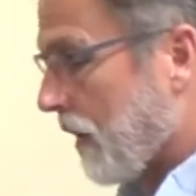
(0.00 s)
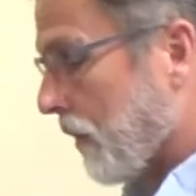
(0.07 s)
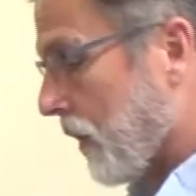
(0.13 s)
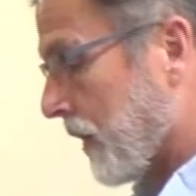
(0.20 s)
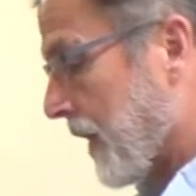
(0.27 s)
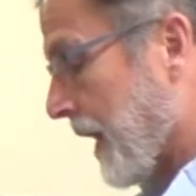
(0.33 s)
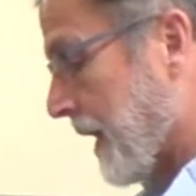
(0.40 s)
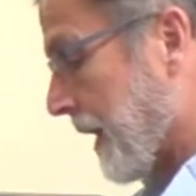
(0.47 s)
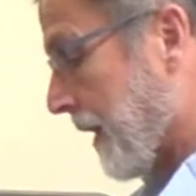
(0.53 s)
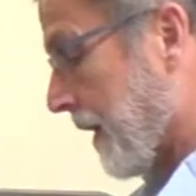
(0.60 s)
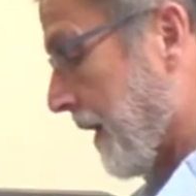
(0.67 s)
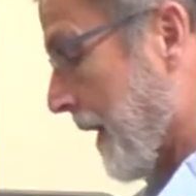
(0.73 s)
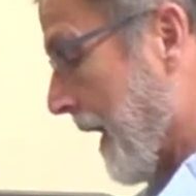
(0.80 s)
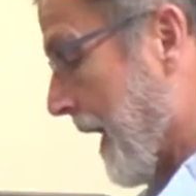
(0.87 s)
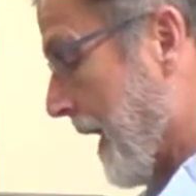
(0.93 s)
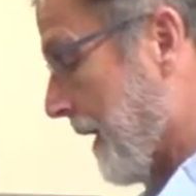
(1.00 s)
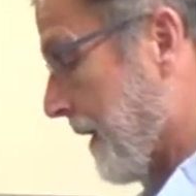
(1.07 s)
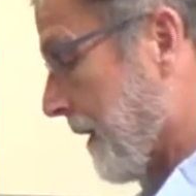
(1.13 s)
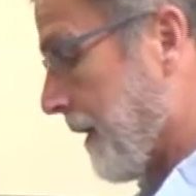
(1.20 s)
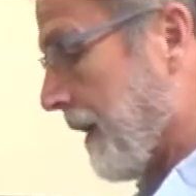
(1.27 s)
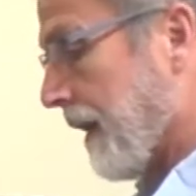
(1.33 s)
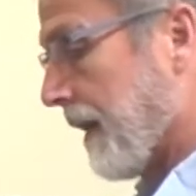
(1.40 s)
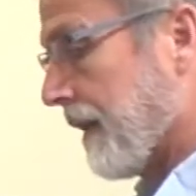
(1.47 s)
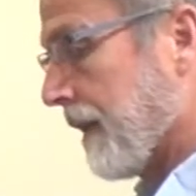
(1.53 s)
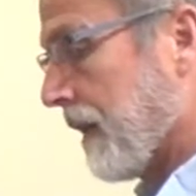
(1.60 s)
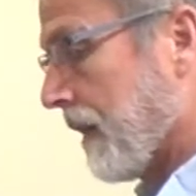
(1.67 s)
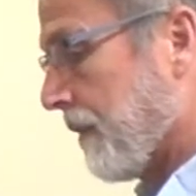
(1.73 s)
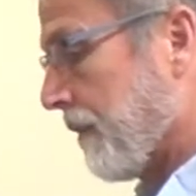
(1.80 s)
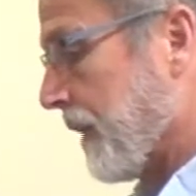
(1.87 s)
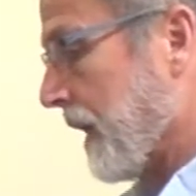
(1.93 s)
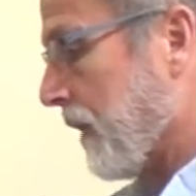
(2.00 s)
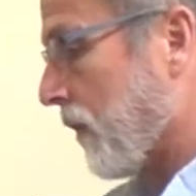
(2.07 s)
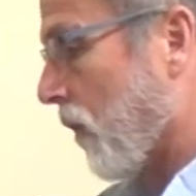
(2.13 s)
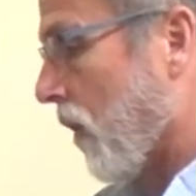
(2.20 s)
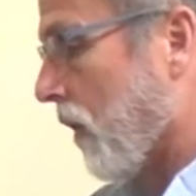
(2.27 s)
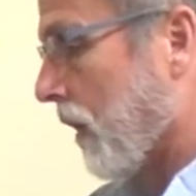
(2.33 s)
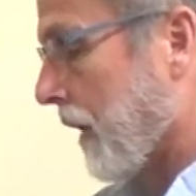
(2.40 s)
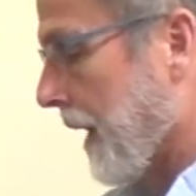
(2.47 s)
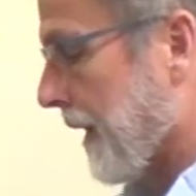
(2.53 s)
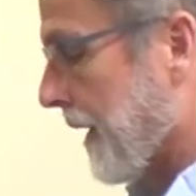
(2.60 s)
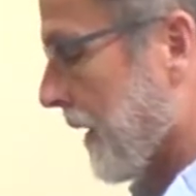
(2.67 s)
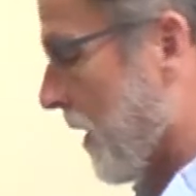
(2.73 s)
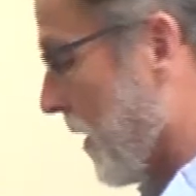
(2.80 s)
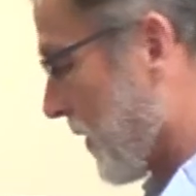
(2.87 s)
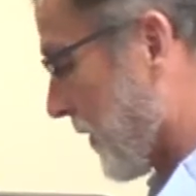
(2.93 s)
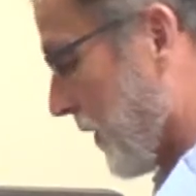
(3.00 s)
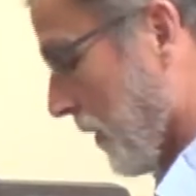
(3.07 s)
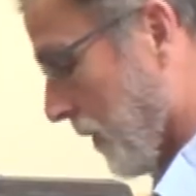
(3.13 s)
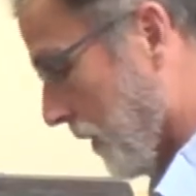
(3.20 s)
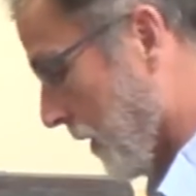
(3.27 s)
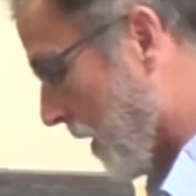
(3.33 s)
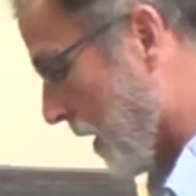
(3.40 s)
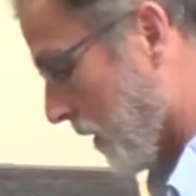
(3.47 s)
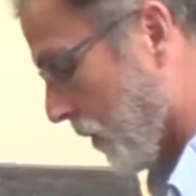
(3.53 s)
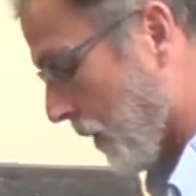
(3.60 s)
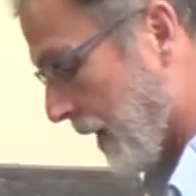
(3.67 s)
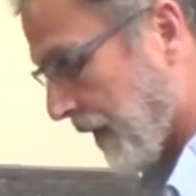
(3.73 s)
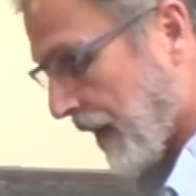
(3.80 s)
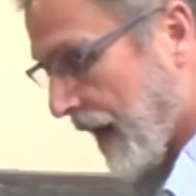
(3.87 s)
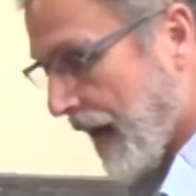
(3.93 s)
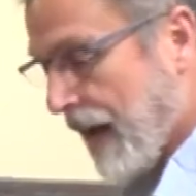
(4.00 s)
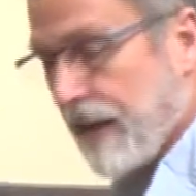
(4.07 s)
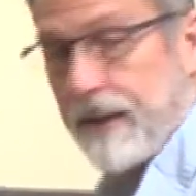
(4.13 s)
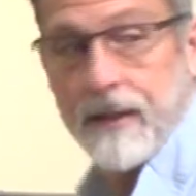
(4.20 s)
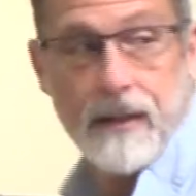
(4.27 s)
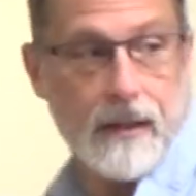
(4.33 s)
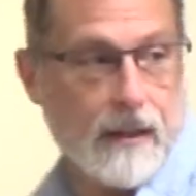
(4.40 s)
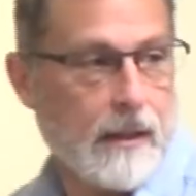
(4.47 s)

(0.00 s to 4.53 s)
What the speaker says: we'll take care of that in the bead roller, and then also along with that,